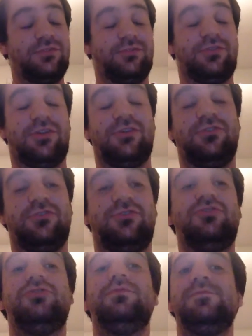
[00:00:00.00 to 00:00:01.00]
soul
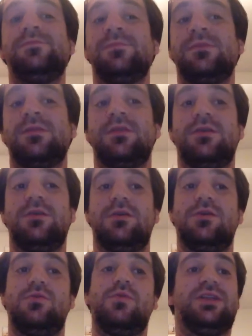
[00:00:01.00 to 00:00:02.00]
charge,
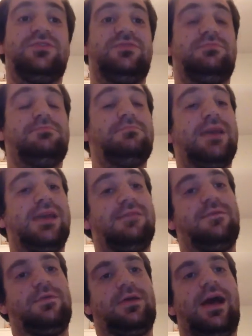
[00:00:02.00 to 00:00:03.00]
which may
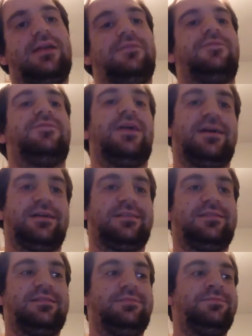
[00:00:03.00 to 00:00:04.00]
give you add
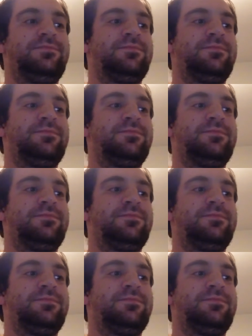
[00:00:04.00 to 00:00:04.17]
effects.